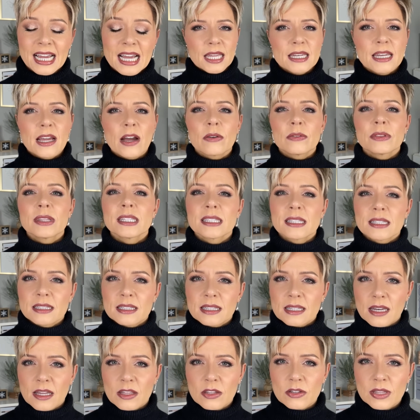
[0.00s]
Now, this is
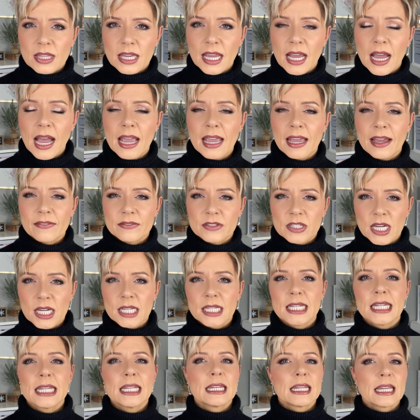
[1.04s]
another thing I have done
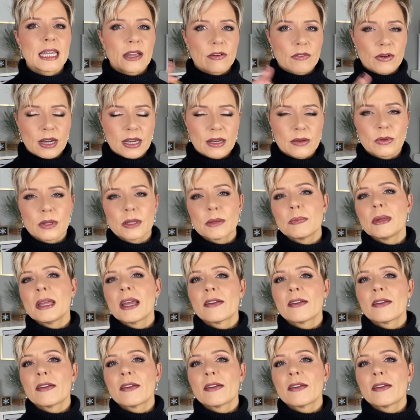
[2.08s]
in a Get Ready With Me.